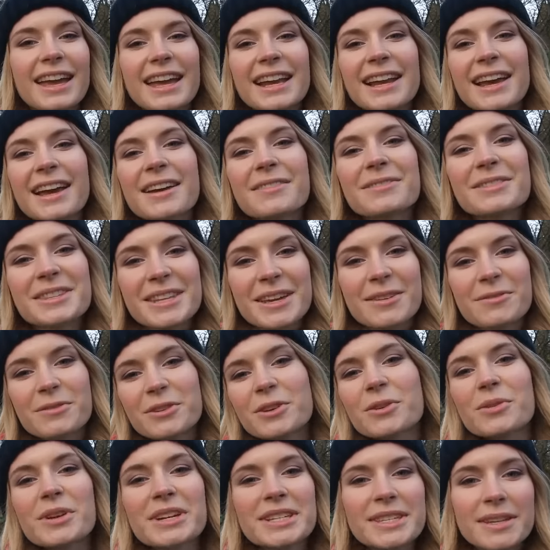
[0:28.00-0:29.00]
Hey loves! A
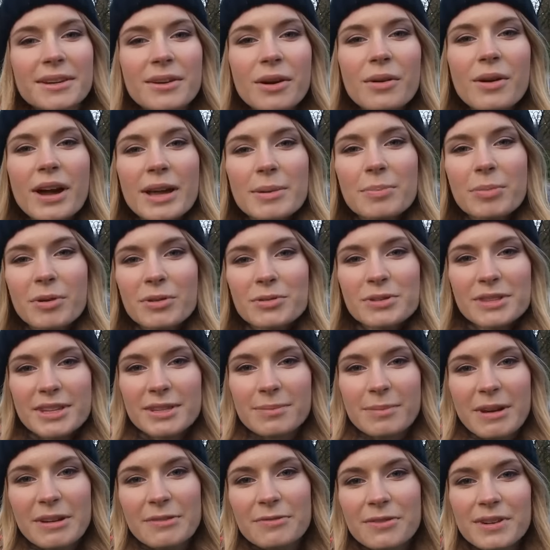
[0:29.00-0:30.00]
few weeks ago I
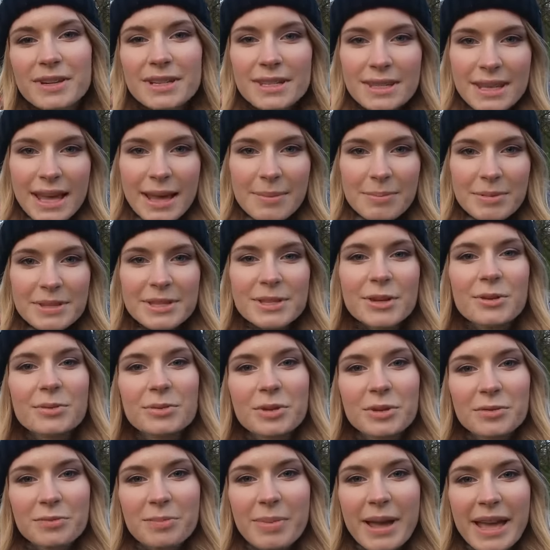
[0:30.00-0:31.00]
posted my first
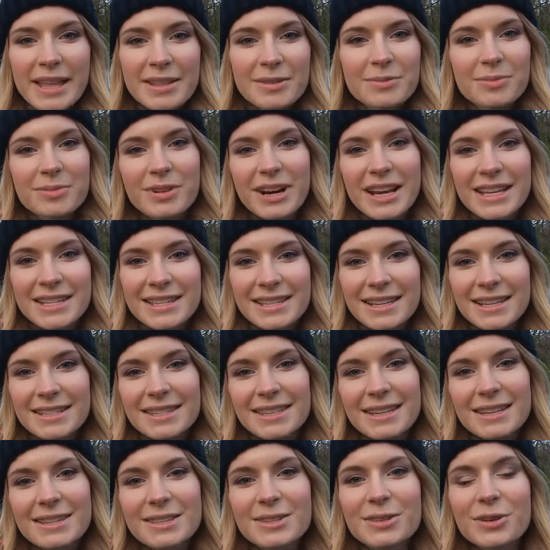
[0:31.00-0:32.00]
episode of band
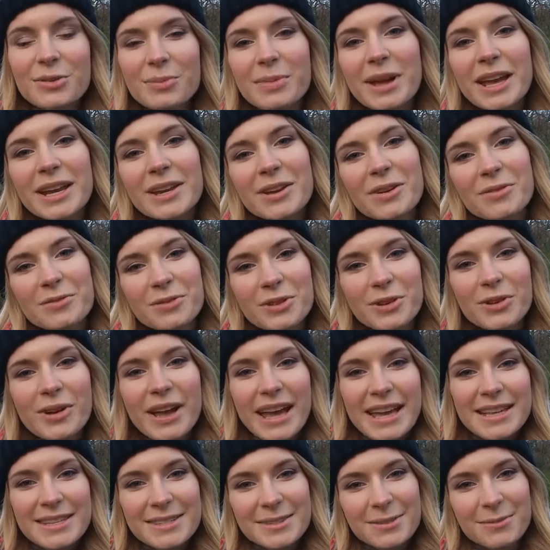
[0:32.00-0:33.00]
bracelets and so many of you
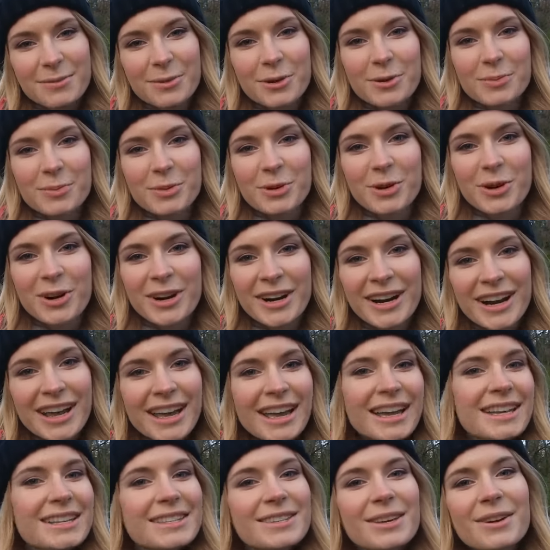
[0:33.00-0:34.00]
asked for more.
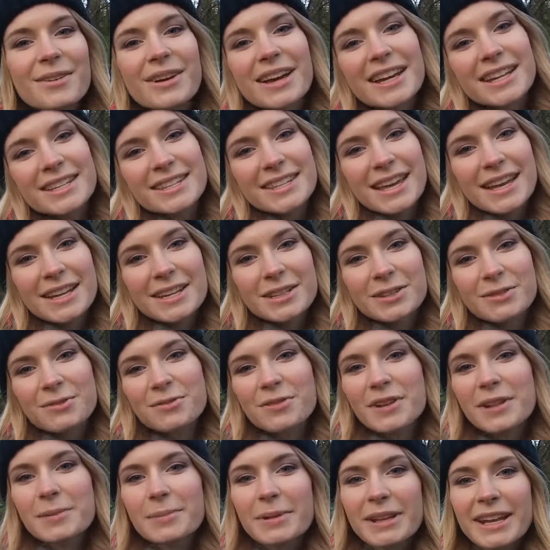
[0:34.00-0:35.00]
So I decided to
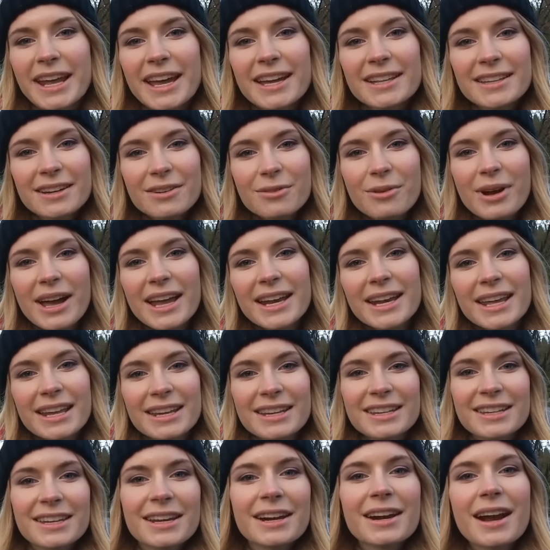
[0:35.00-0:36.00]
film another one
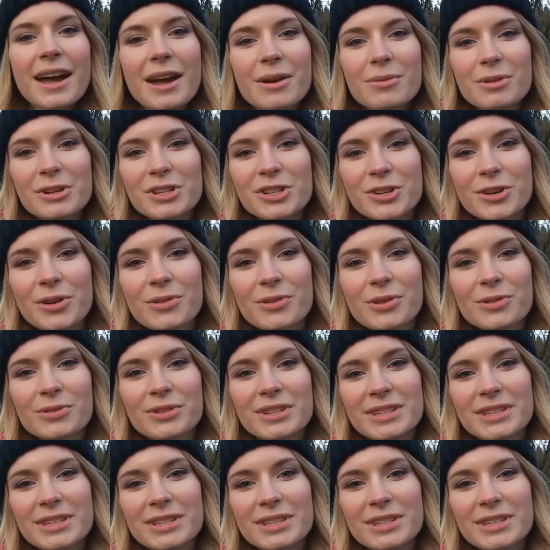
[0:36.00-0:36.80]
and here I will show you